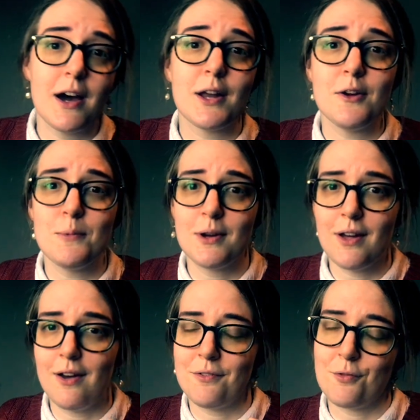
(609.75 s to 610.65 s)
audiobook
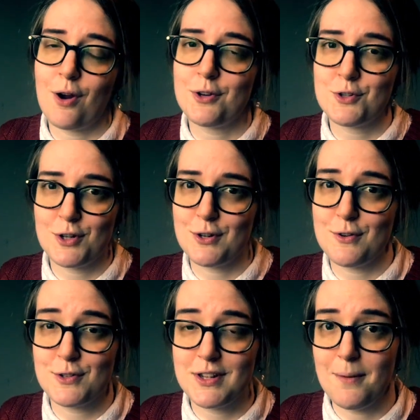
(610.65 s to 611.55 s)
of Ron
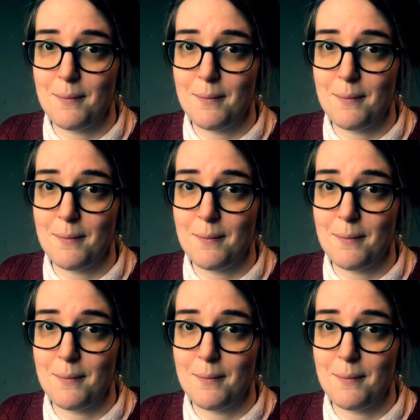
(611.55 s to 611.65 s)
Chernow's